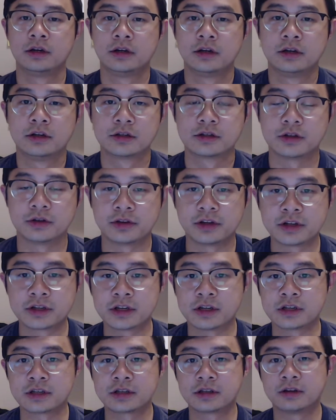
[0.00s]
So this
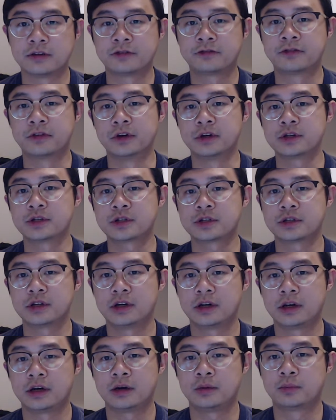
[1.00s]
is the first
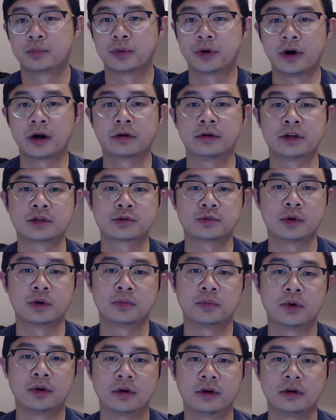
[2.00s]
progress
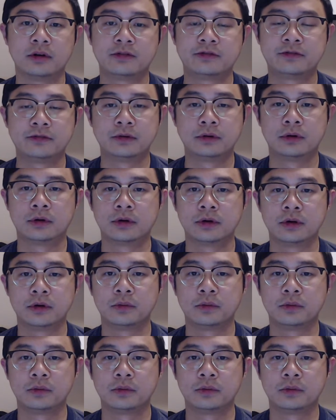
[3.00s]
report for